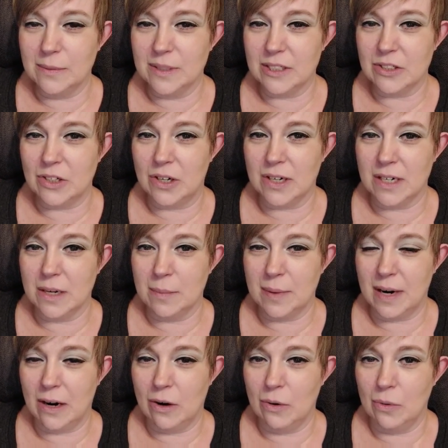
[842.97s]
was talking
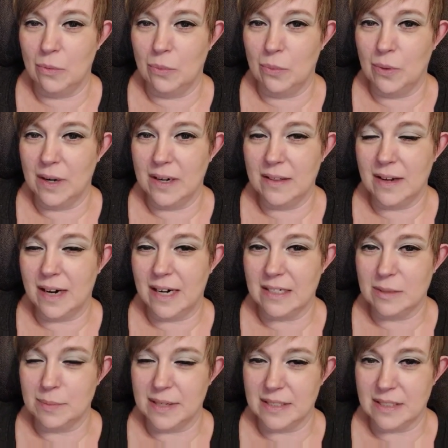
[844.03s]
about one of the
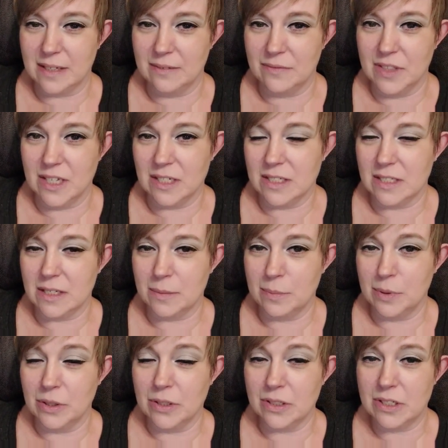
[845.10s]
aspects of this
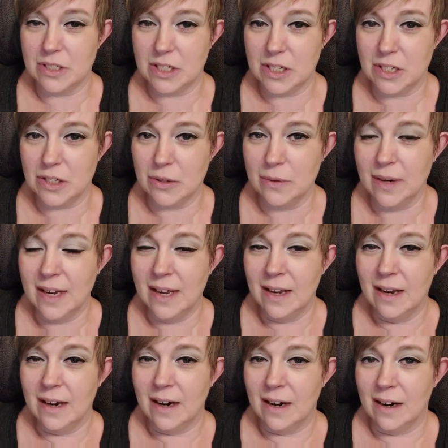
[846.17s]
book too,
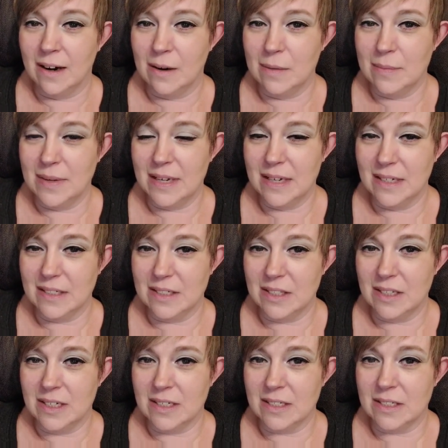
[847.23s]
is
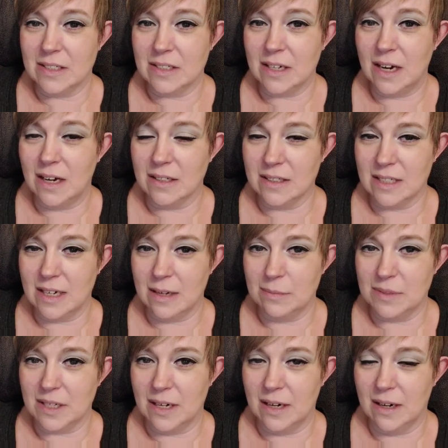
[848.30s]
this
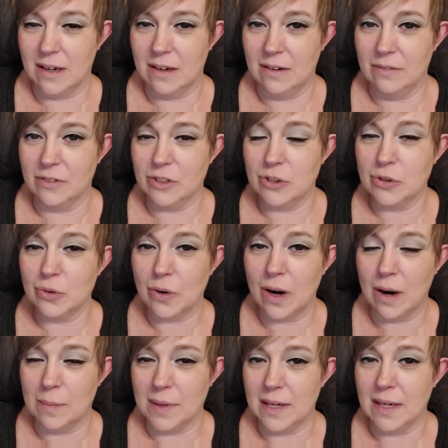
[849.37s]
concept of
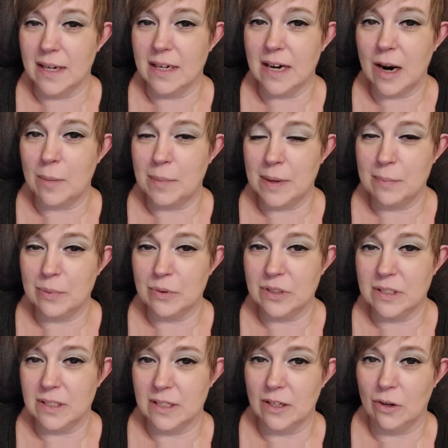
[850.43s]
trauma and how people
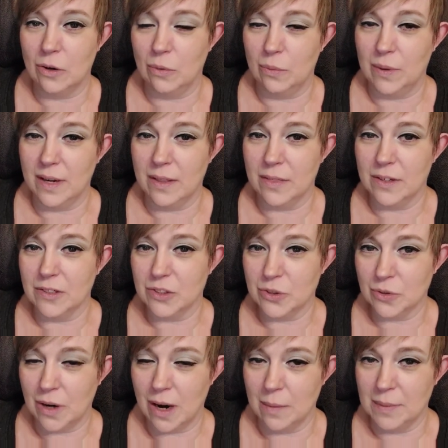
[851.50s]
deal with
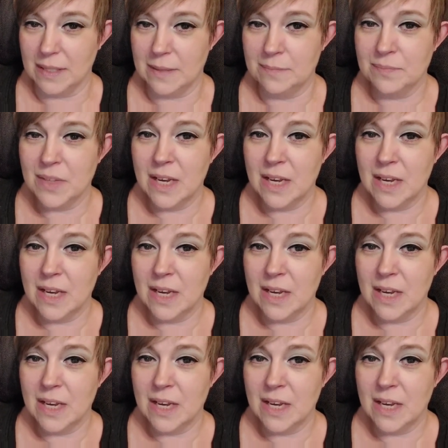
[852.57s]
trauma.